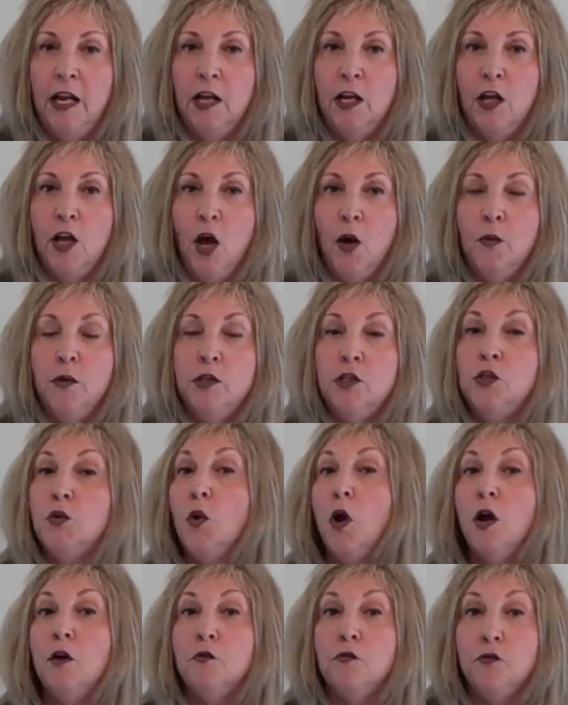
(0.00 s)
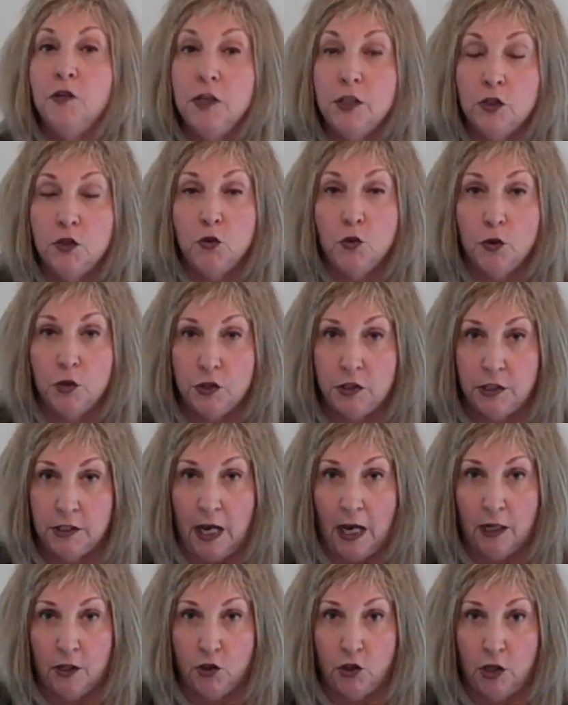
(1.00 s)
and going to our resource
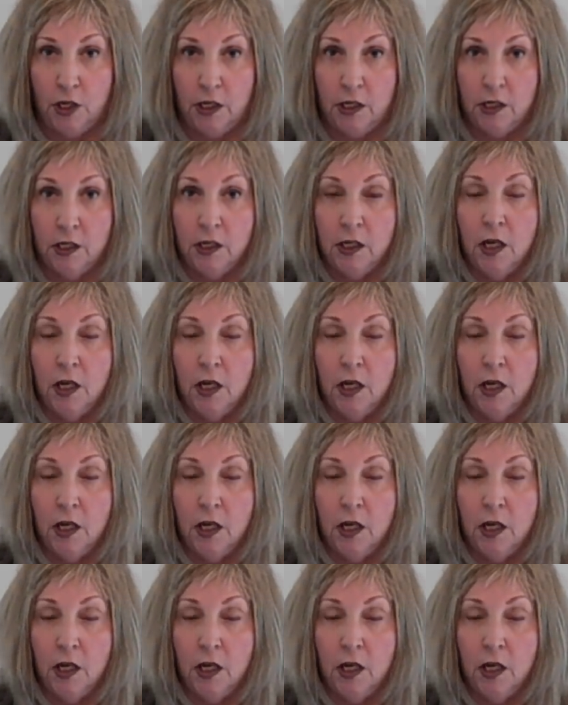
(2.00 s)
section.